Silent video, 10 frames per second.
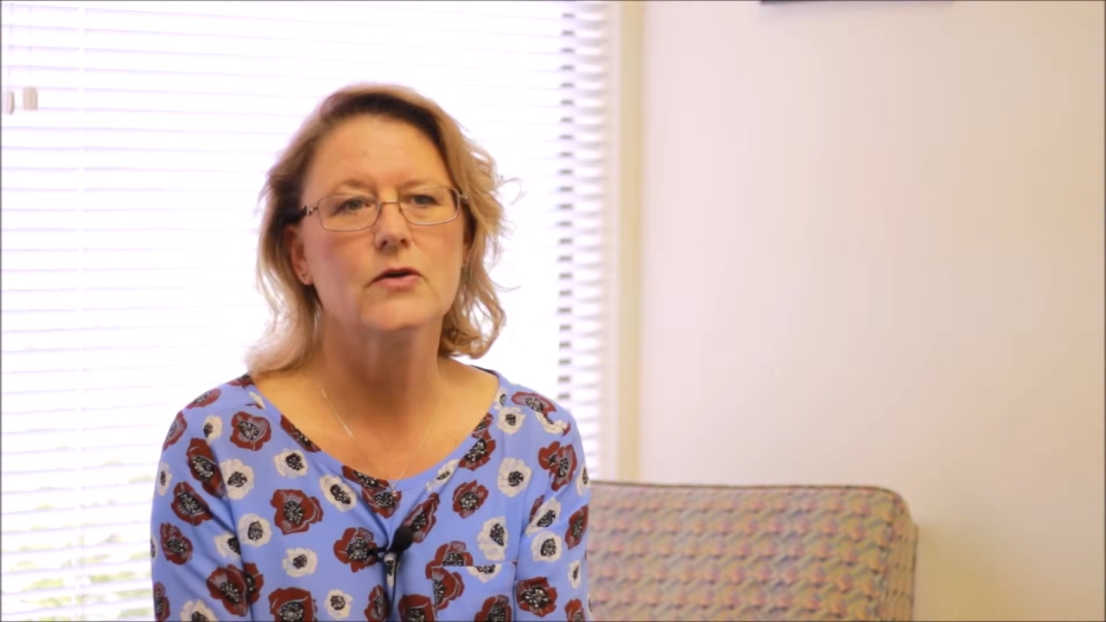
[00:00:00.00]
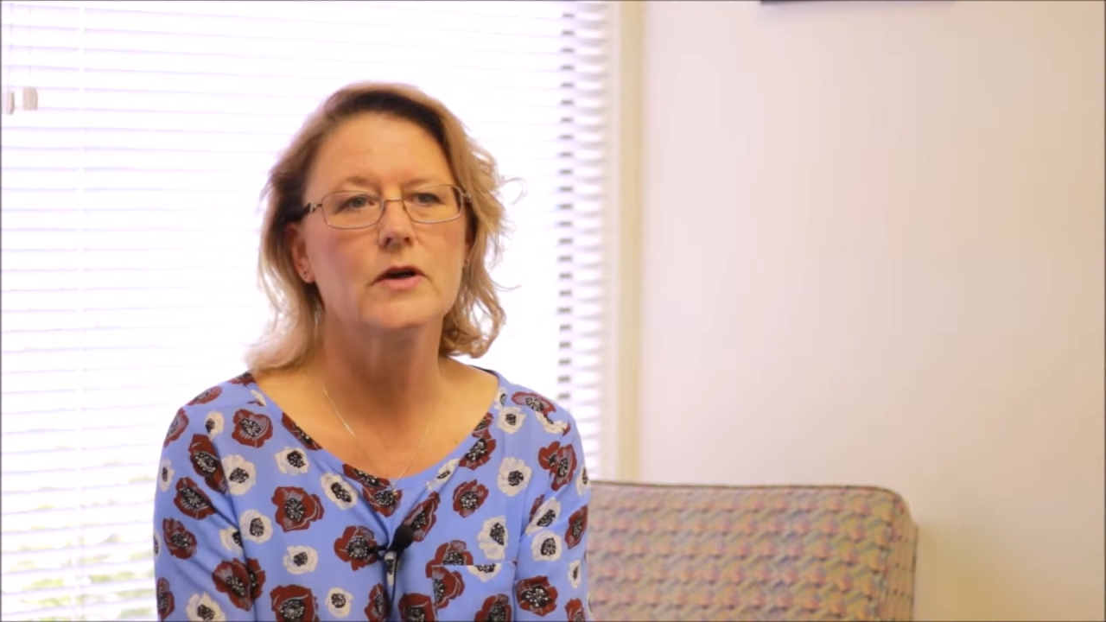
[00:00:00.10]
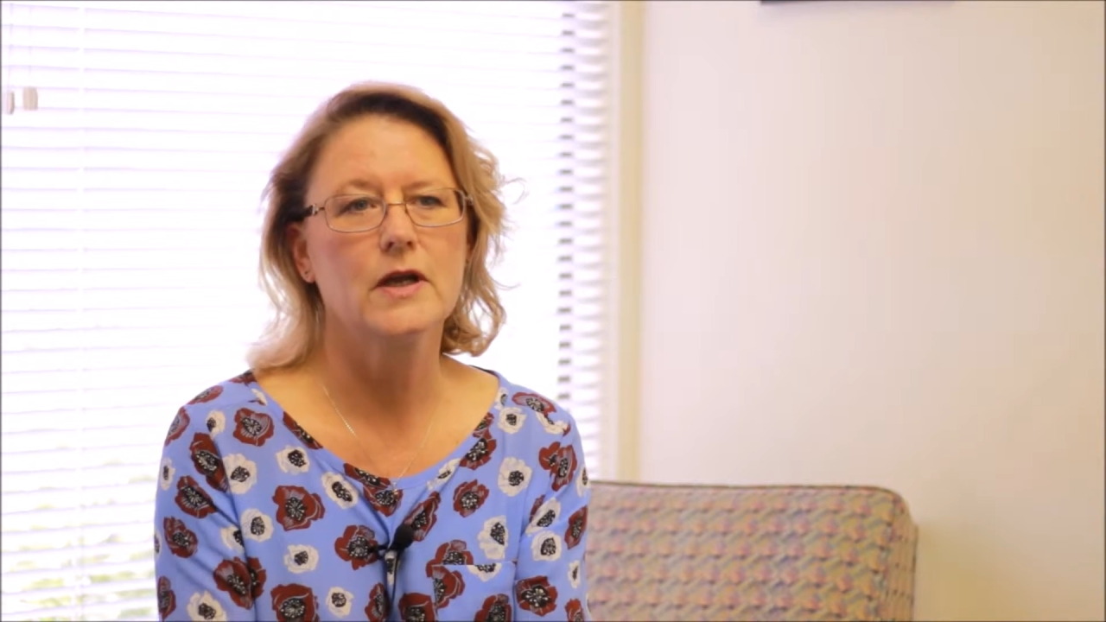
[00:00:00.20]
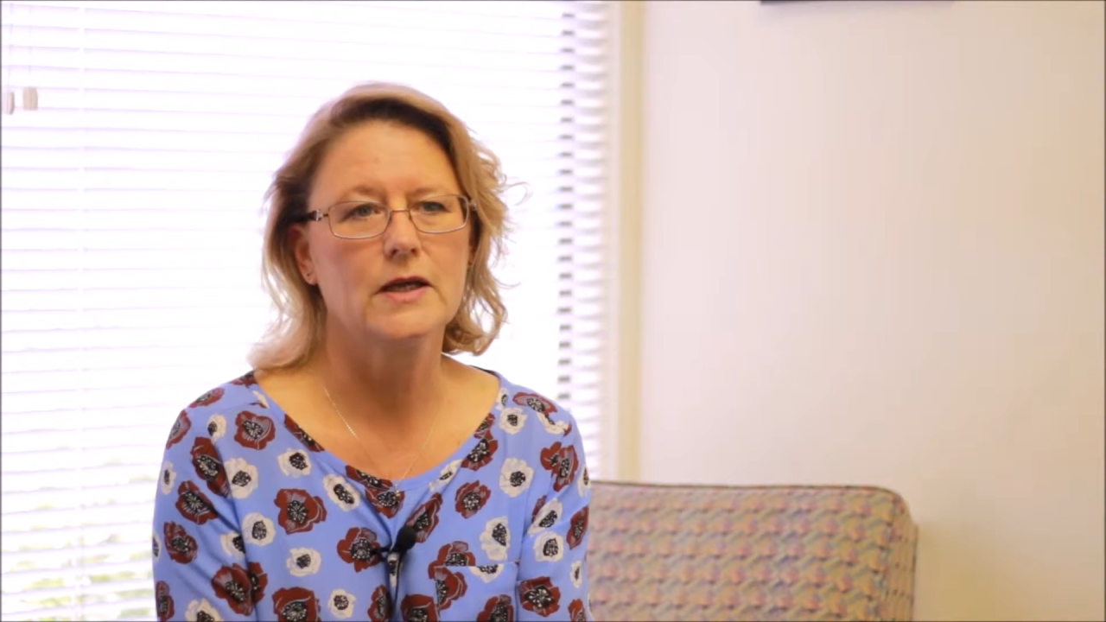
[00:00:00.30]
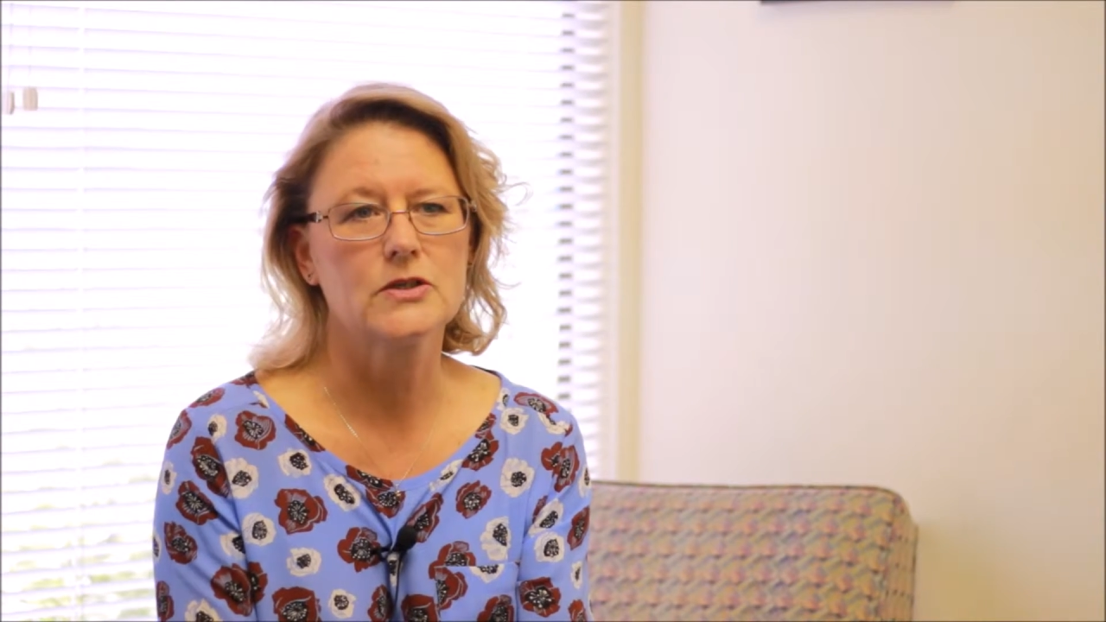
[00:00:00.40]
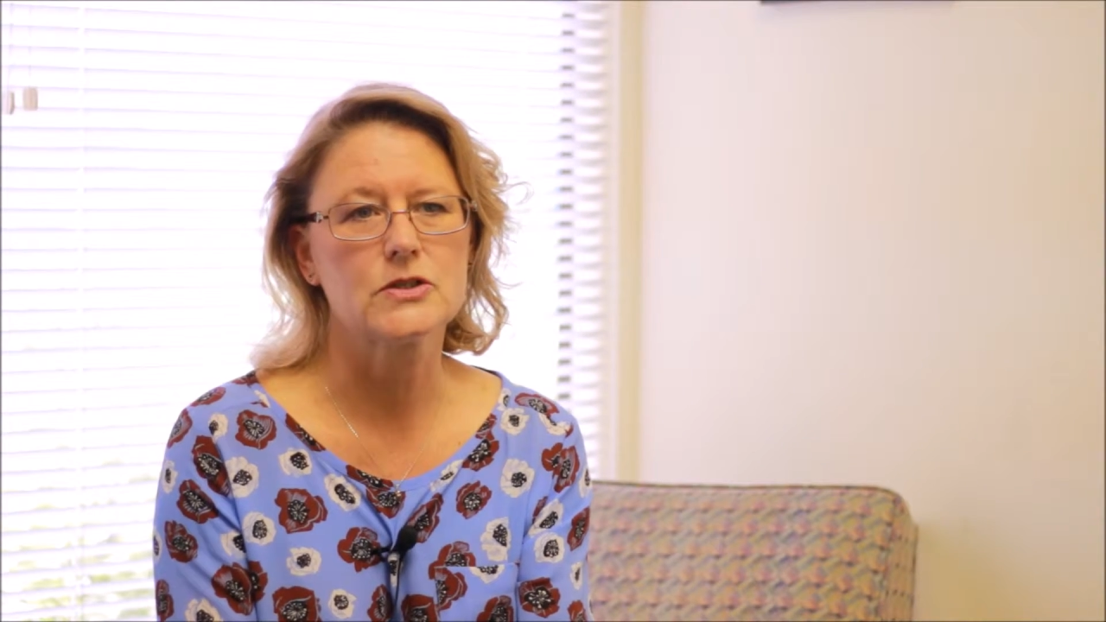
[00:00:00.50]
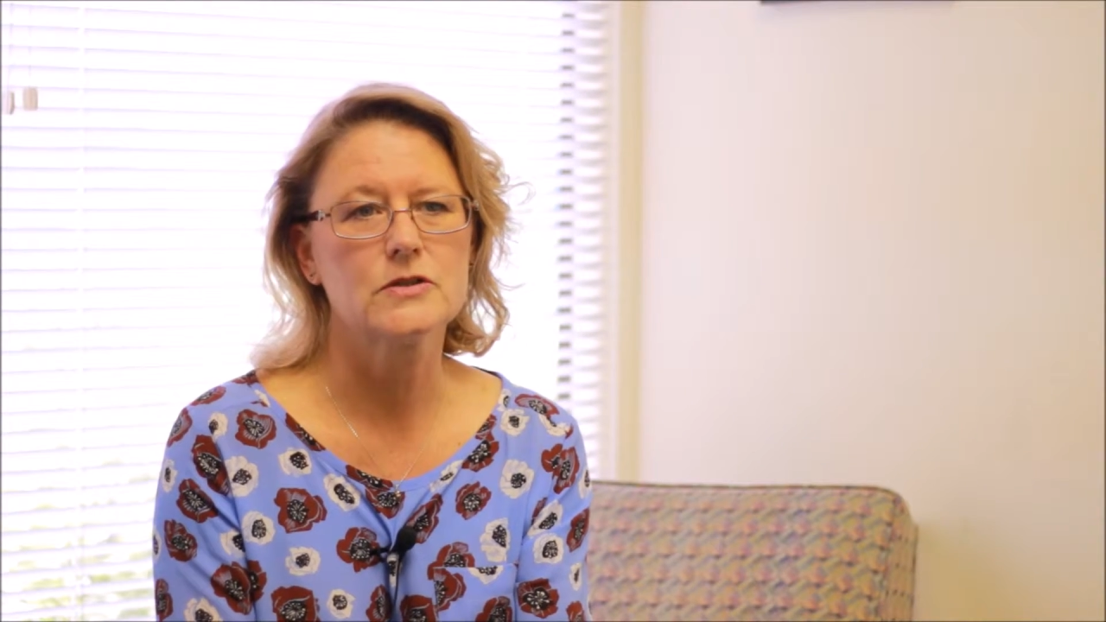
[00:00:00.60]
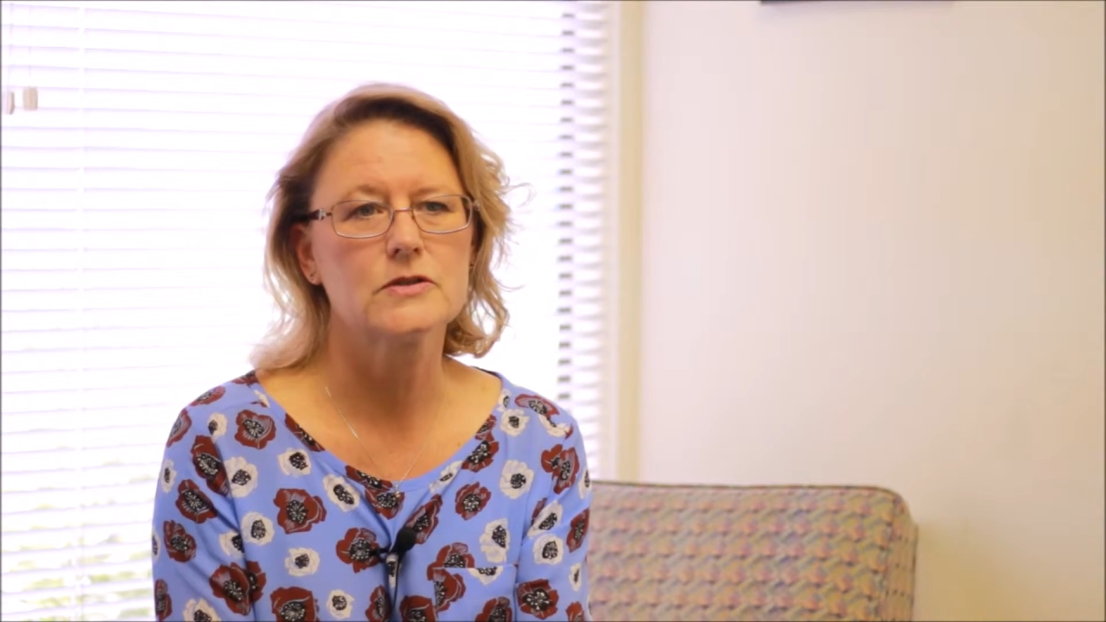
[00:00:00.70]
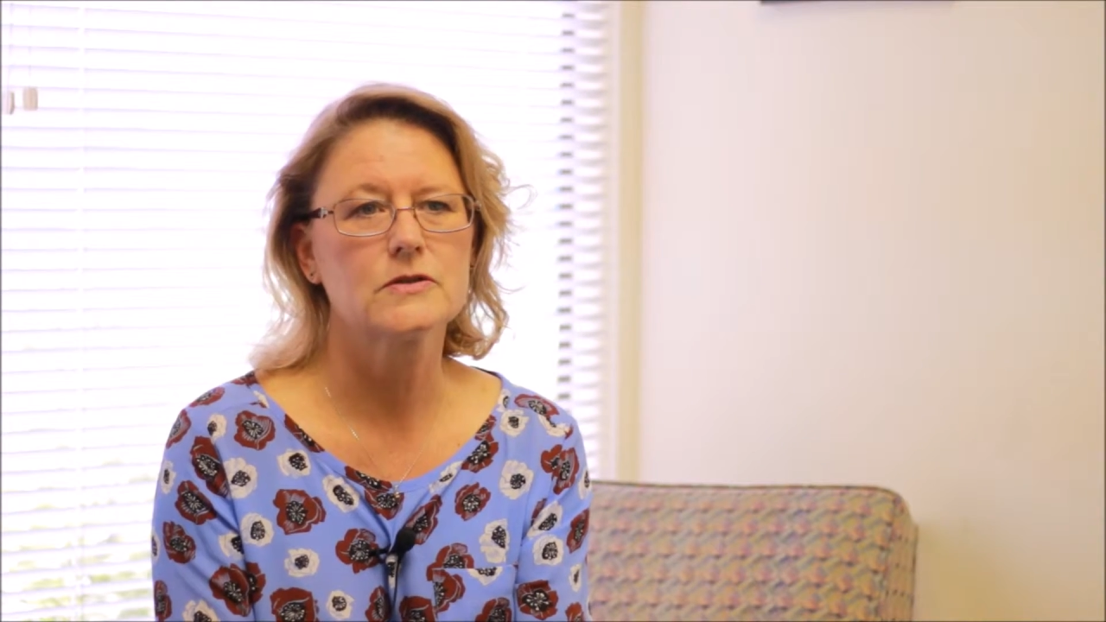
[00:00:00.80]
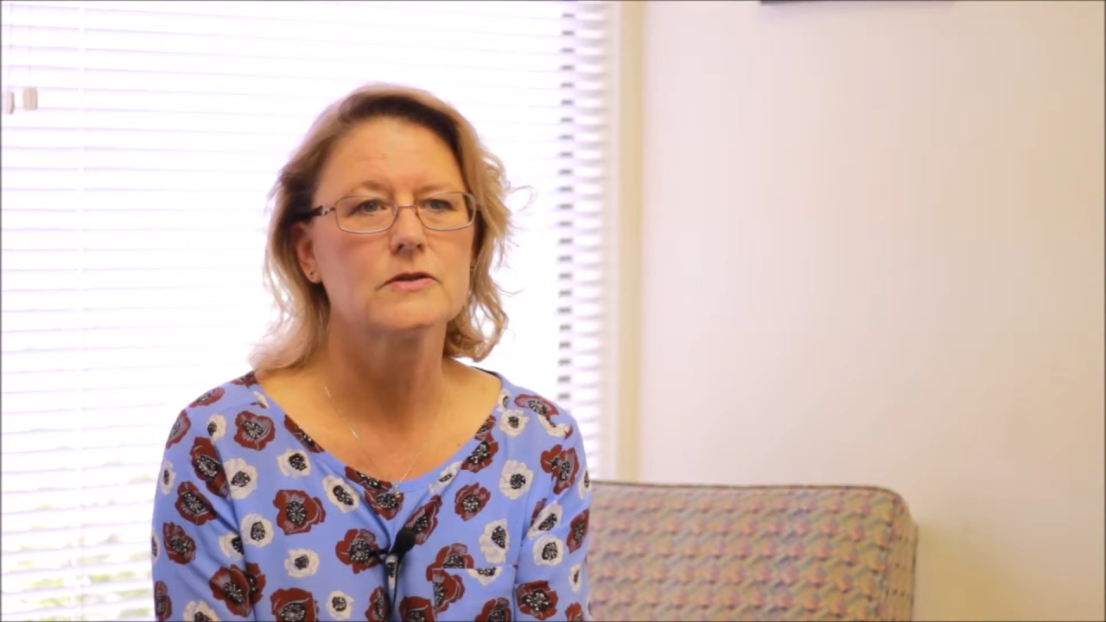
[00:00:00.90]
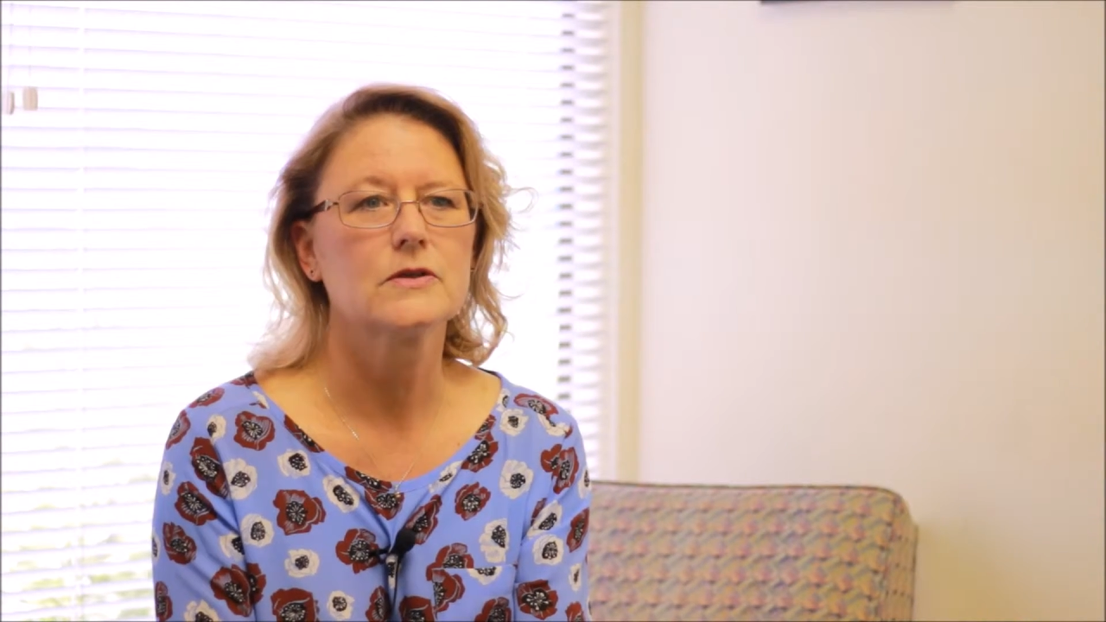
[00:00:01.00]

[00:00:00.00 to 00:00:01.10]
or an agent,